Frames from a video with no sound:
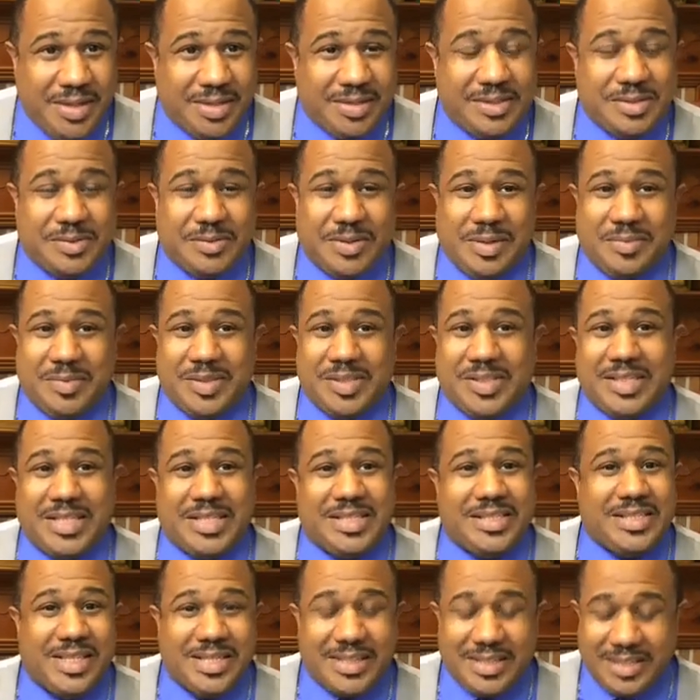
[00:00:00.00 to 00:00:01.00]
The scripture
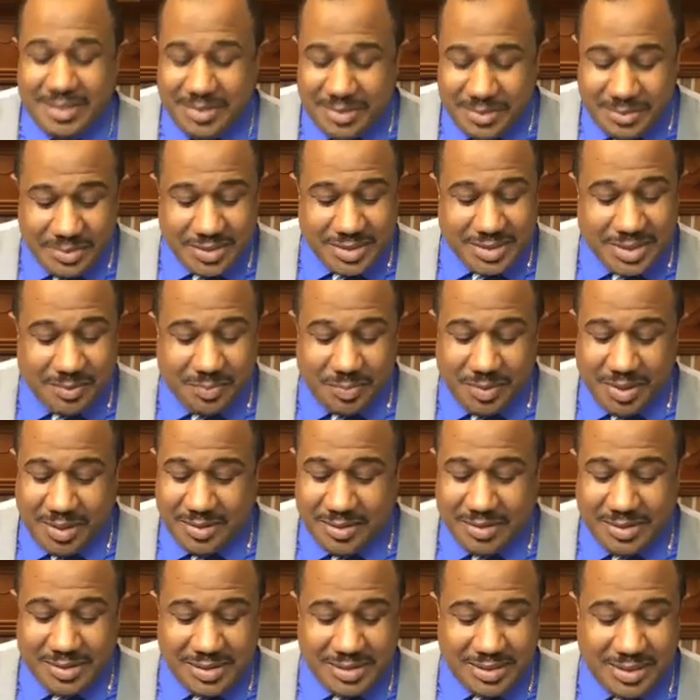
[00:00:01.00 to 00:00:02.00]
says nothing new is up
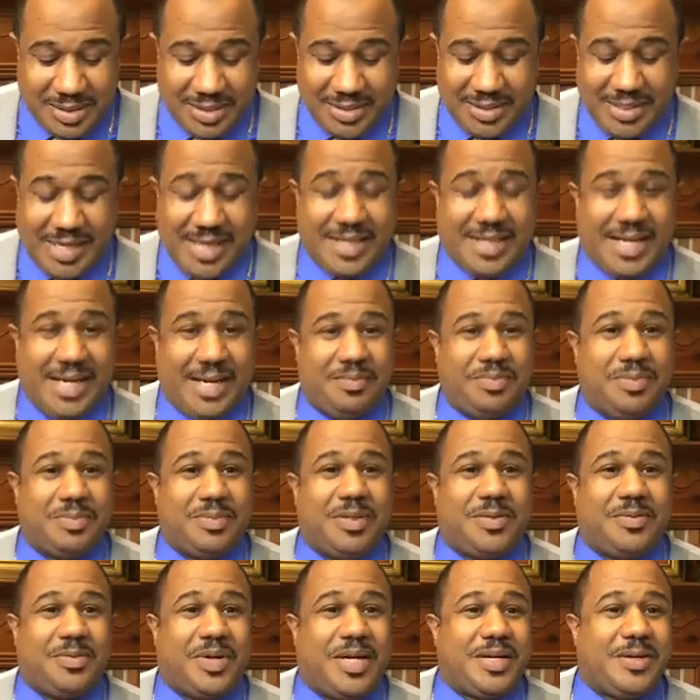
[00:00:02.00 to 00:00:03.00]
under the sun. That came from
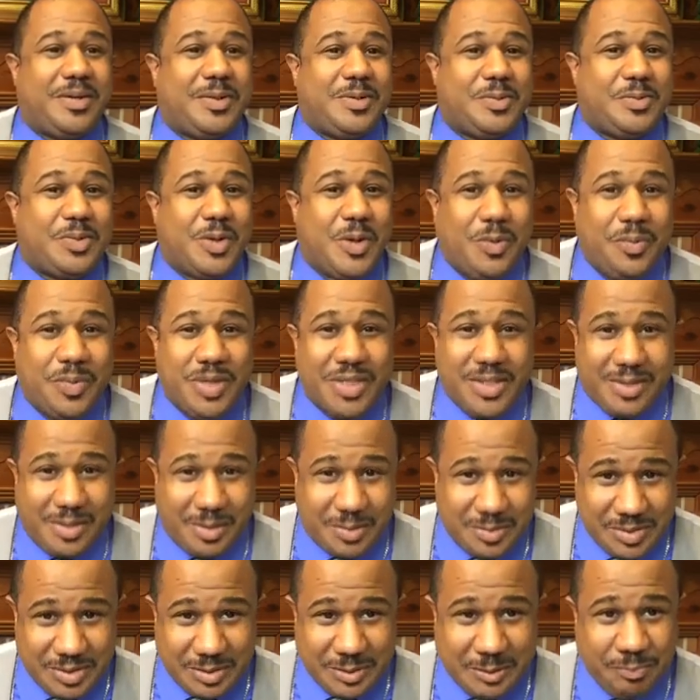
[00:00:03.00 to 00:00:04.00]
the Greco Roman
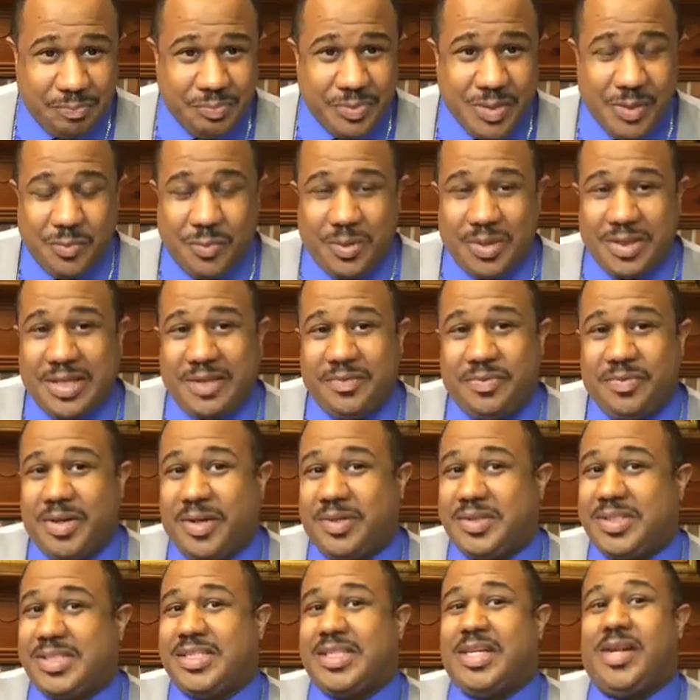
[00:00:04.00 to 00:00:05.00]
culture where they
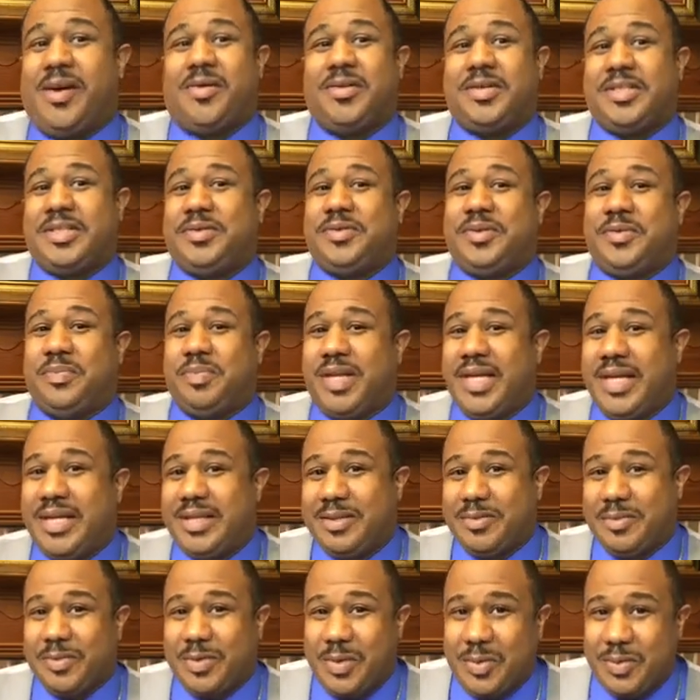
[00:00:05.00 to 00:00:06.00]
felt as long as you were
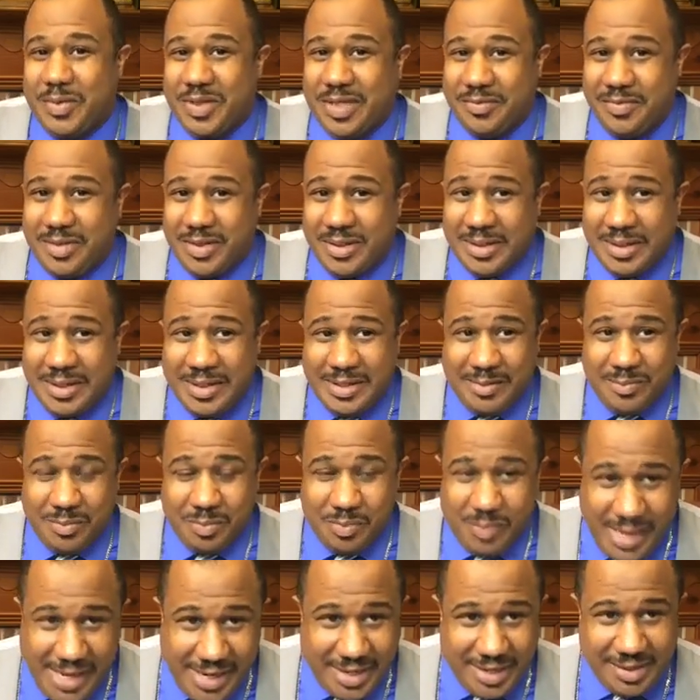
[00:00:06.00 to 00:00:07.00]
playing the role of a
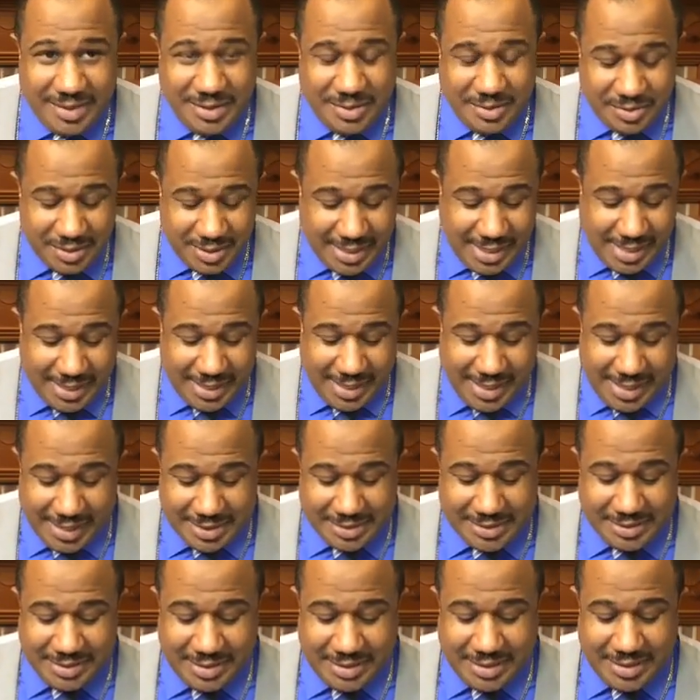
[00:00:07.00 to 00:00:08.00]
man, you are not
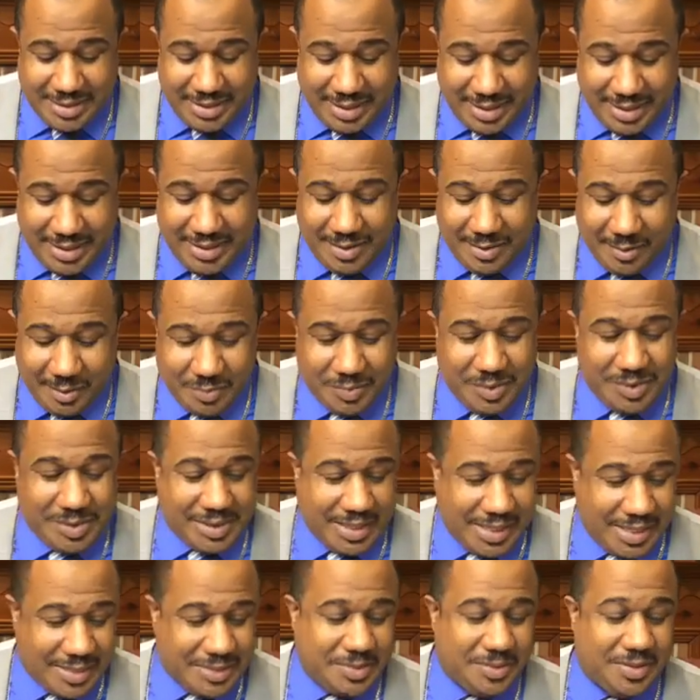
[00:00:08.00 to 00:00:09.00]
actually a
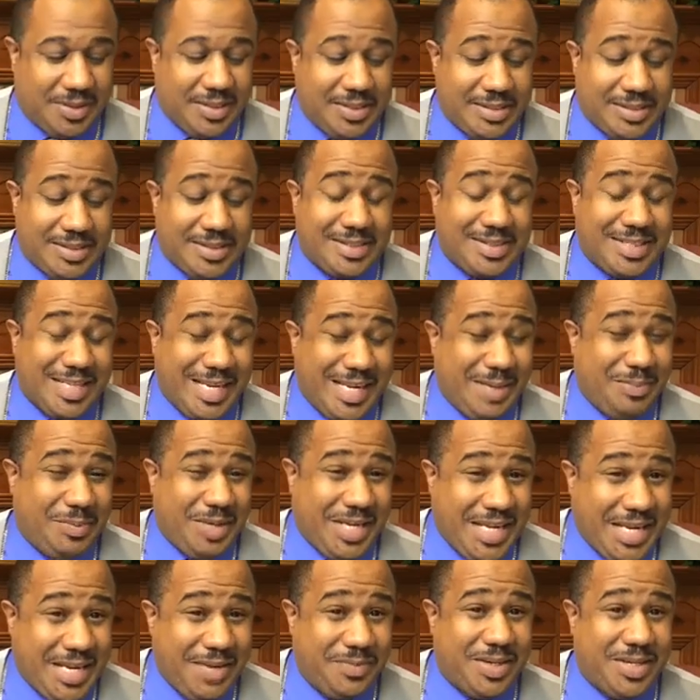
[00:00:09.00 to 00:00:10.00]
homosexual. And it's the same
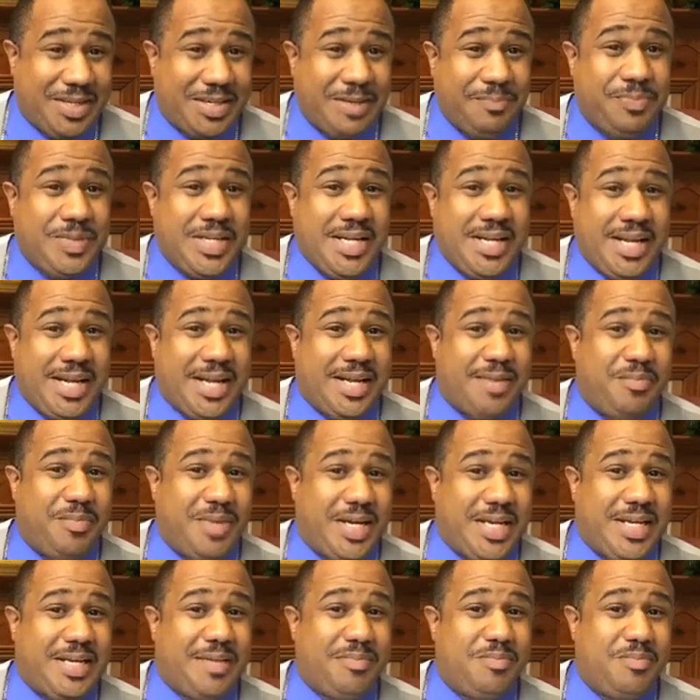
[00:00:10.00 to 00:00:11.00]
even in
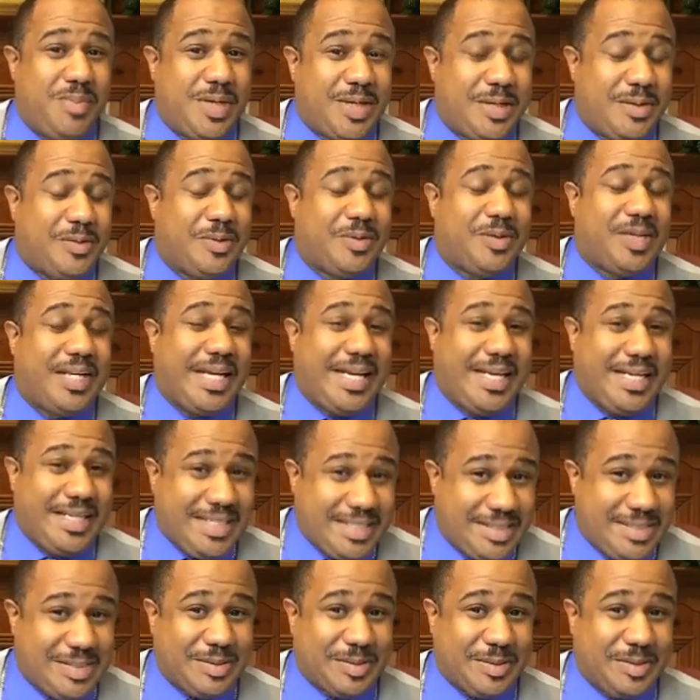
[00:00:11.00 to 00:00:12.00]
many Middle
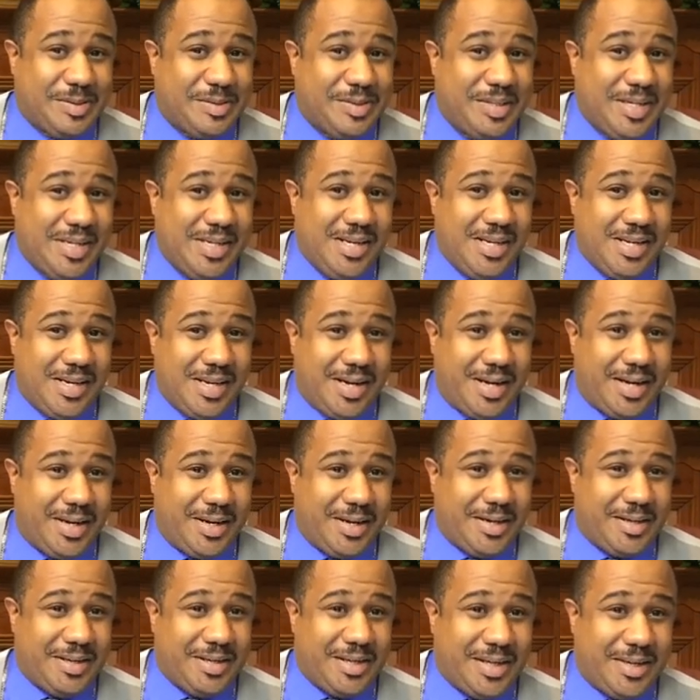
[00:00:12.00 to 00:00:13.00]
Eastern
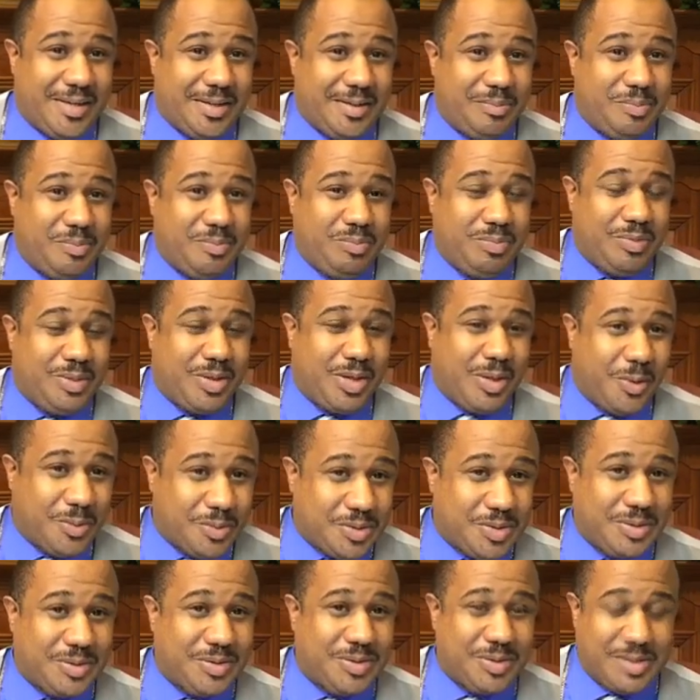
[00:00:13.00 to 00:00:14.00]
uh, uh,
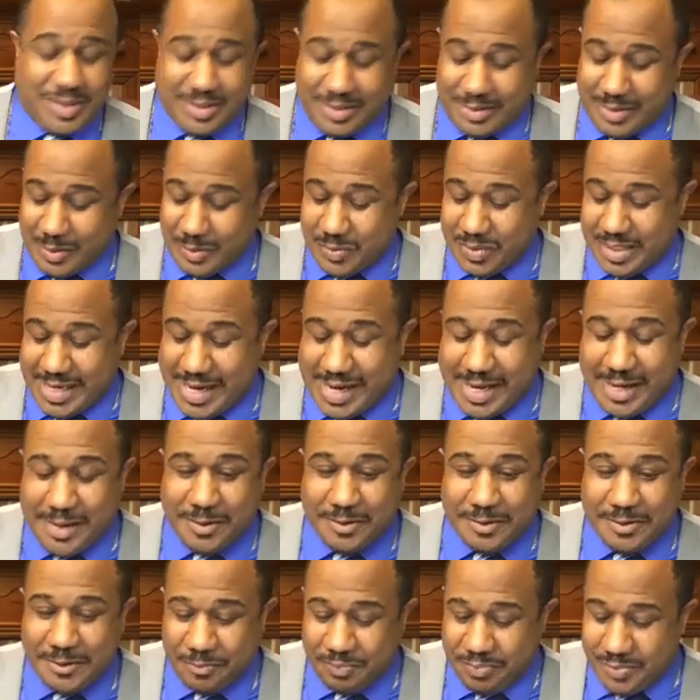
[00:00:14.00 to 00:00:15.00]
cultures and
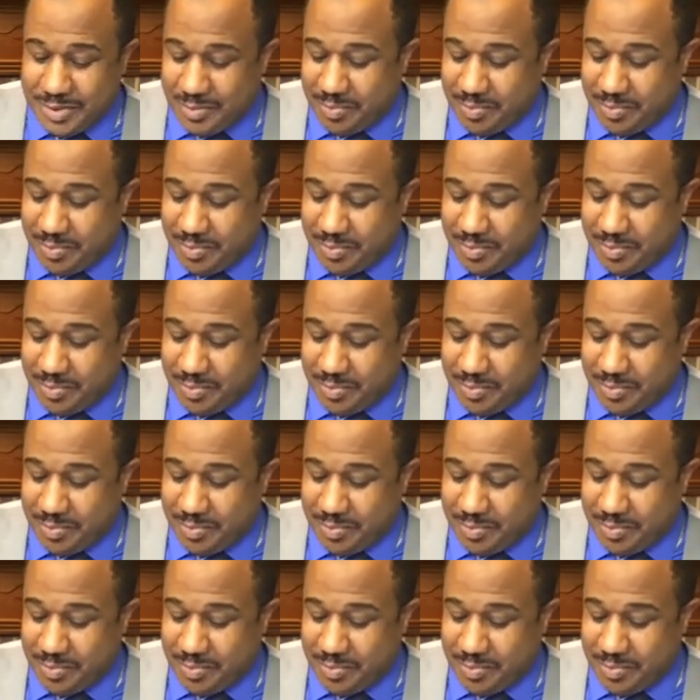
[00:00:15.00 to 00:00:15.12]
locales.